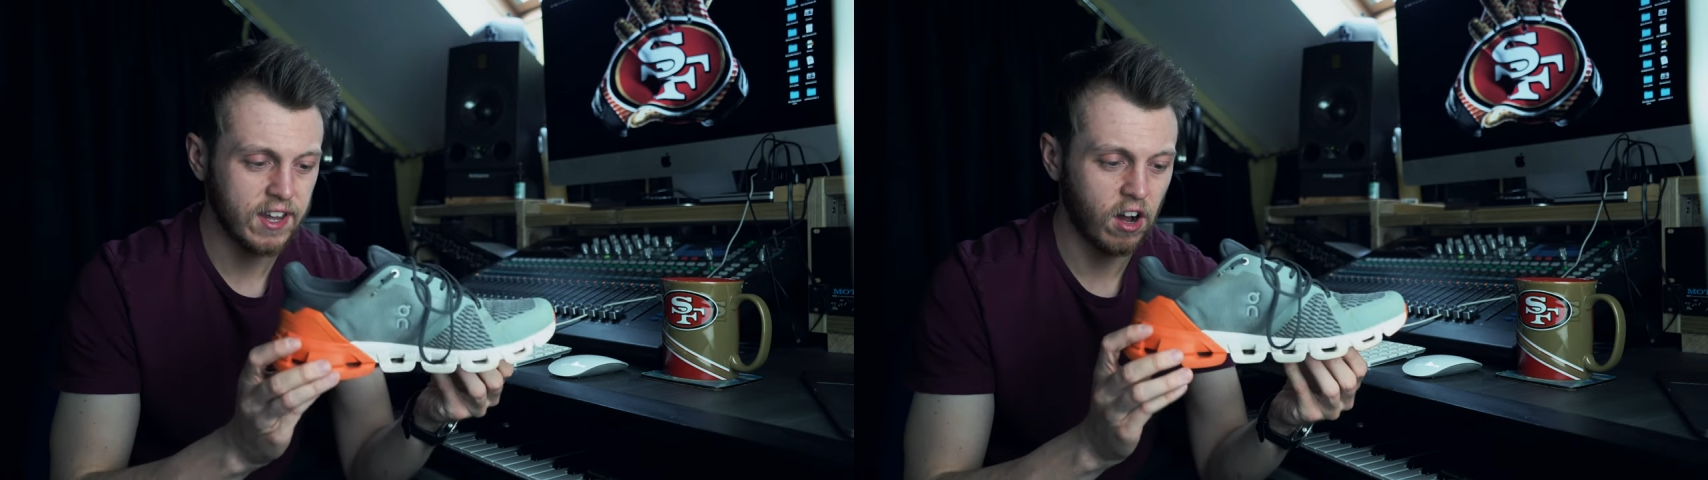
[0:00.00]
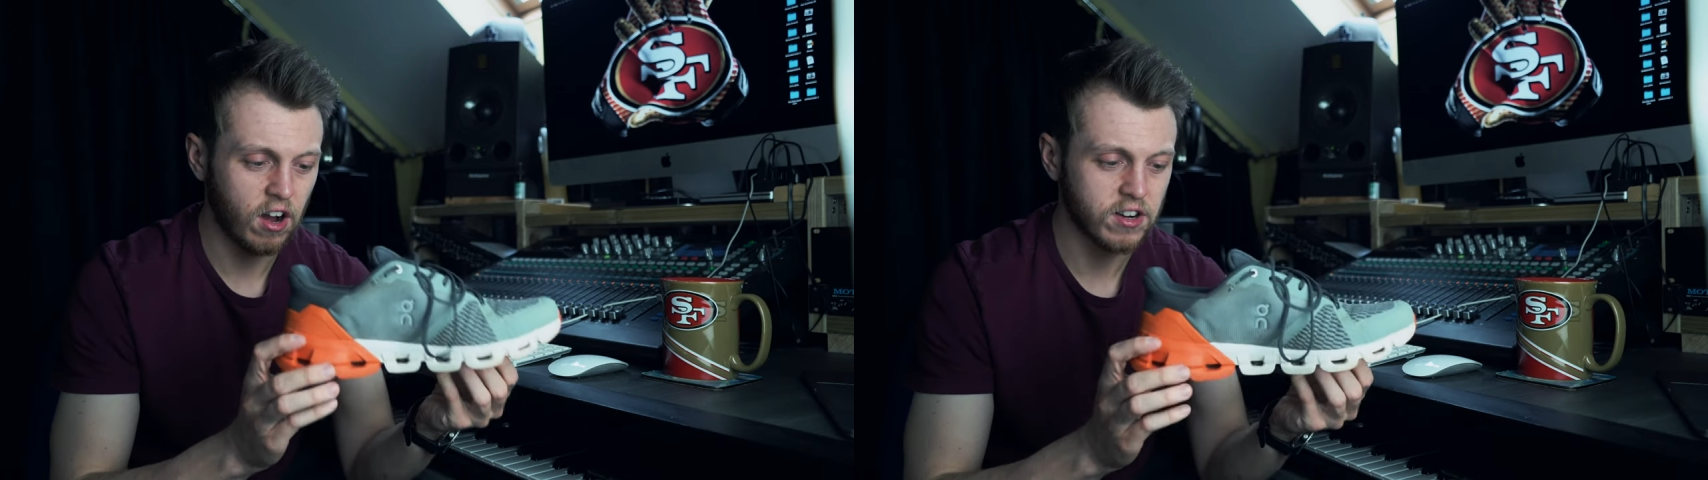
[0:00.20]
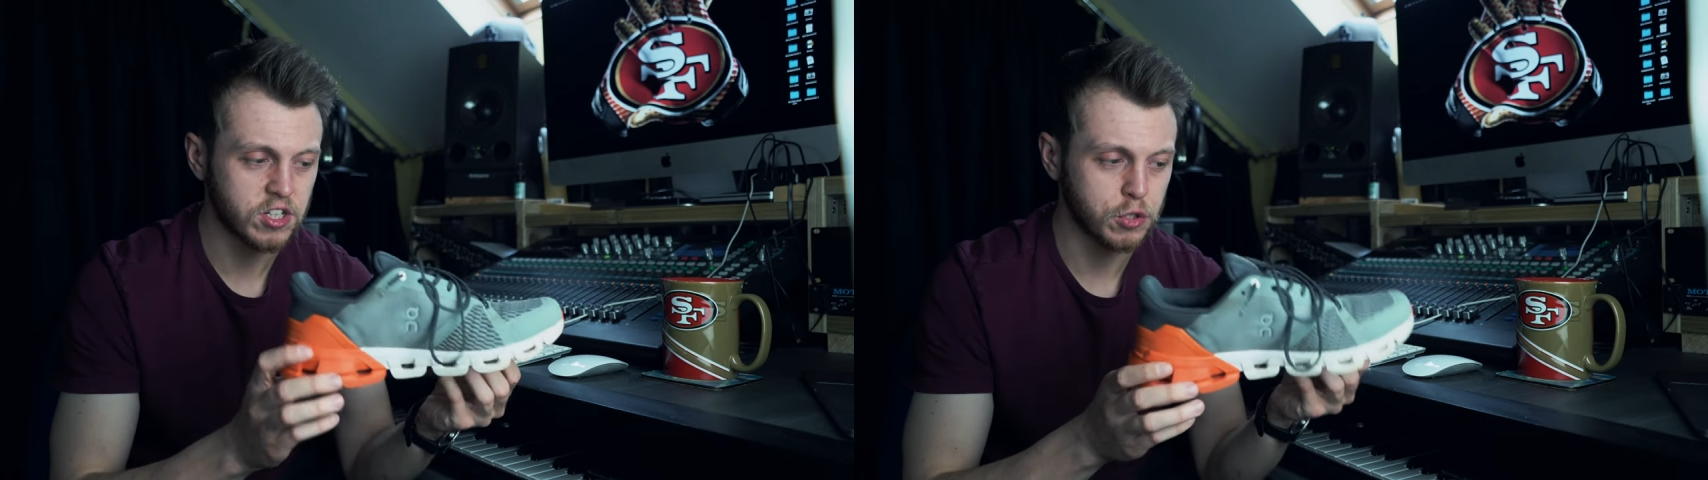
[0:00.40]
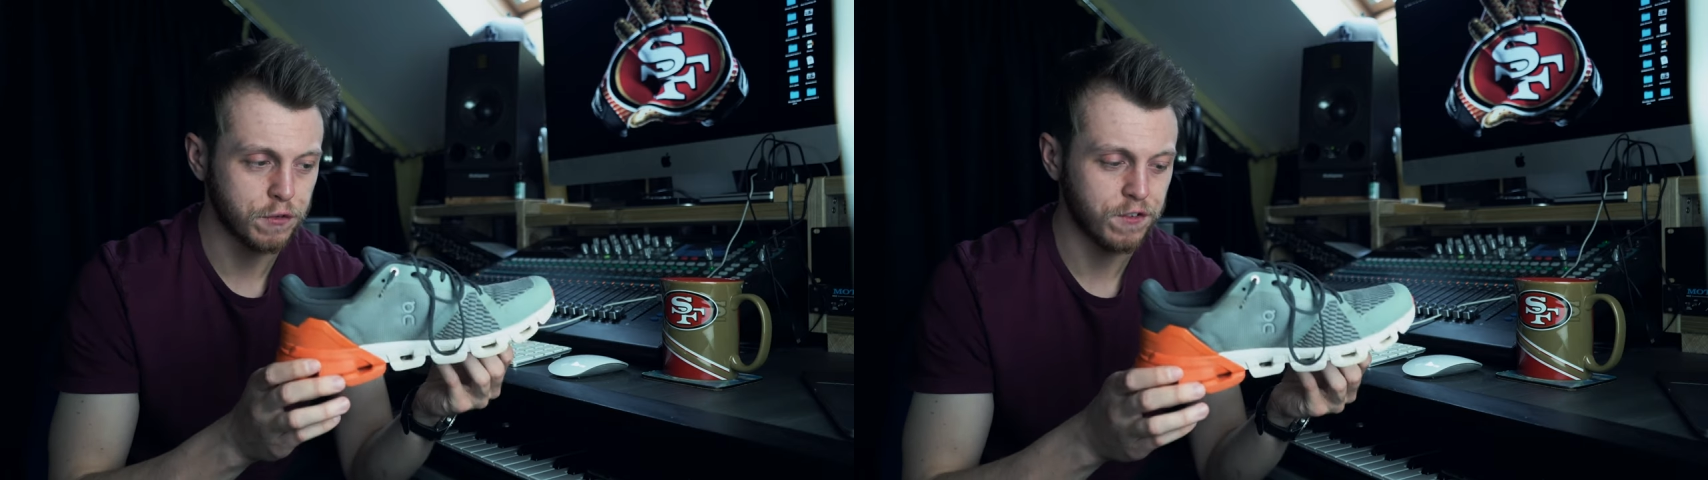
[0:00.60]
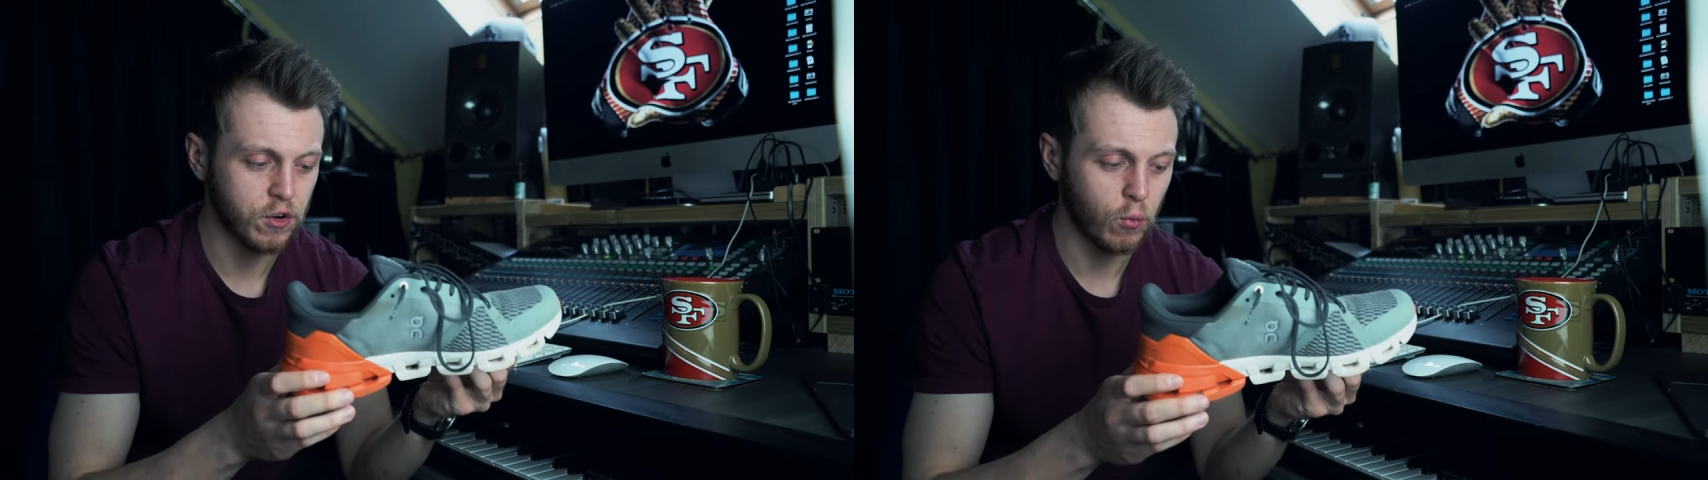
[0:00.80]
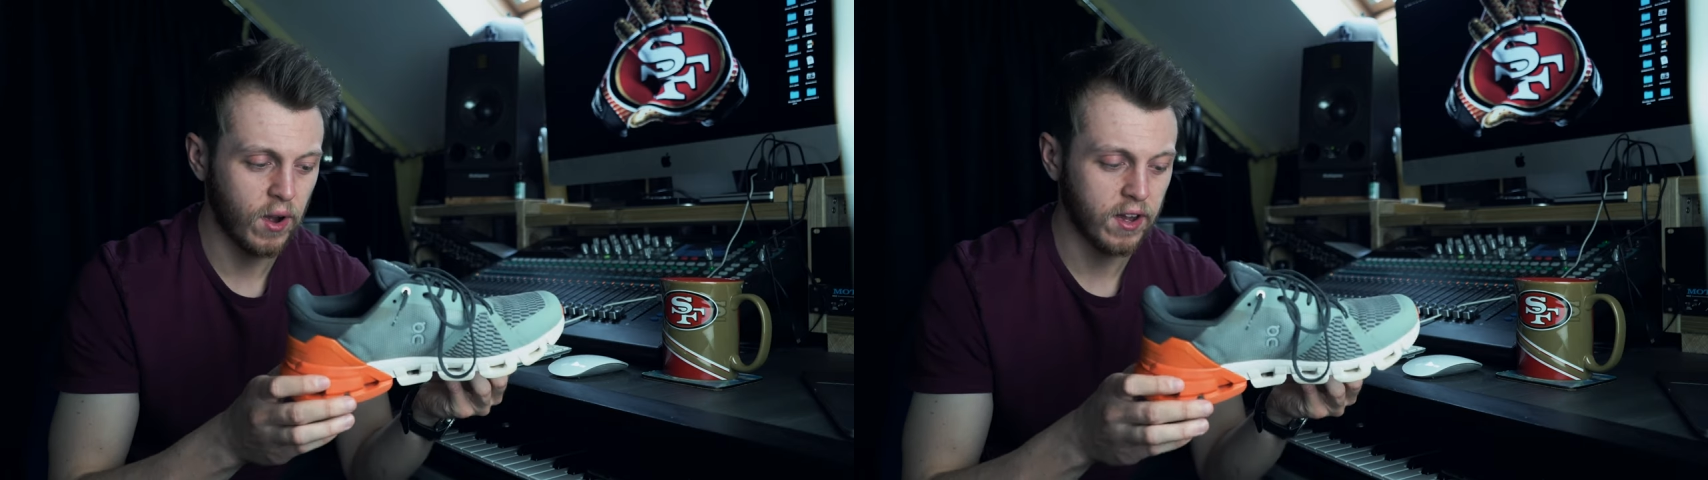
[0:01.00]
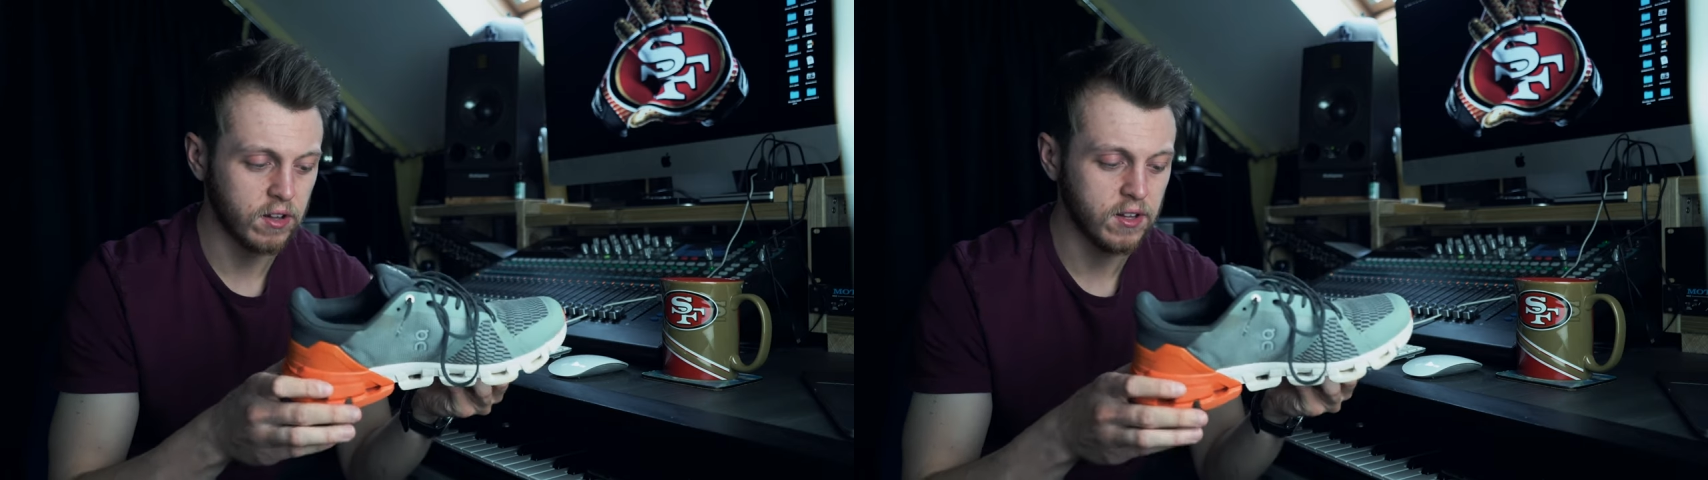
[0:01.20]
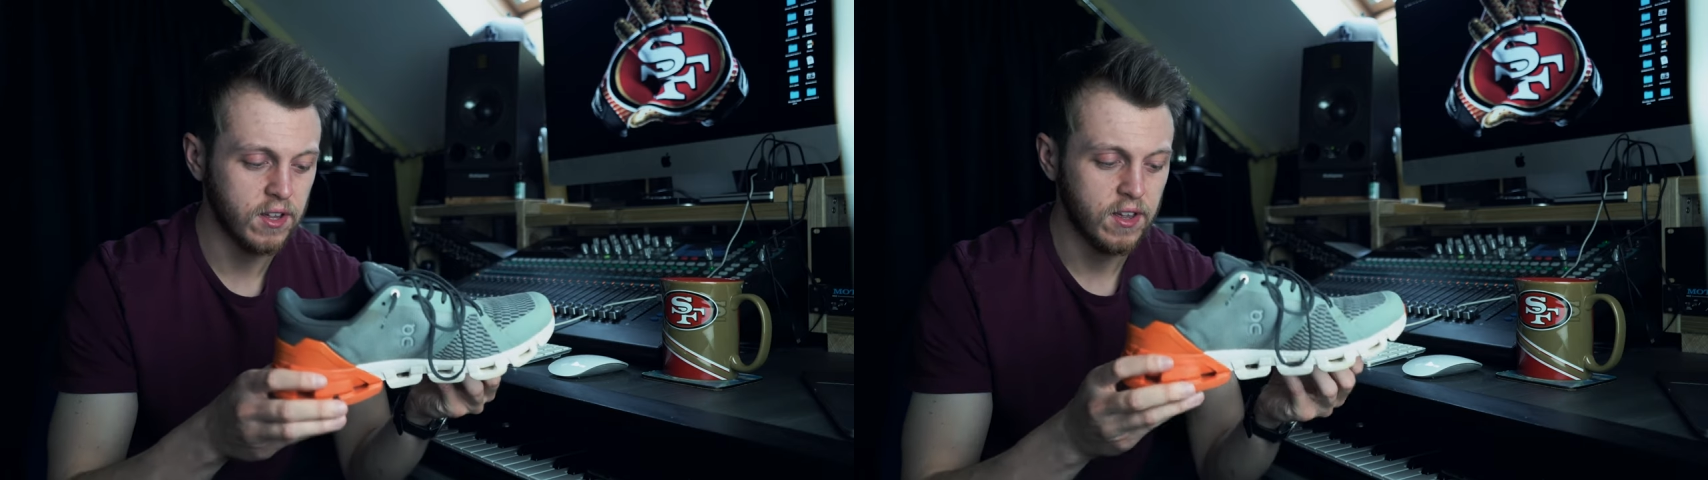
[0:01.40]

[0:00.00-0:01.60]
hugs your foot well